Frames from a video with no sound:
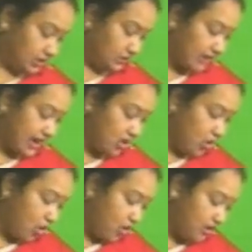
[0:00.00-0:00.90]
where
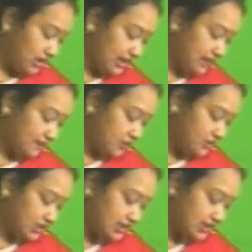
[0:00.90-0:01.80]
all their
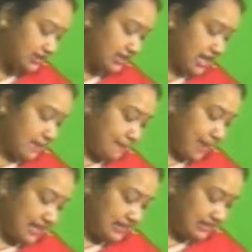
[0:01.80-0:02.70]
futures
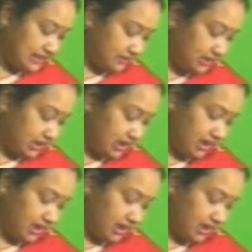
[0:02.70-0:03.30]
painted with a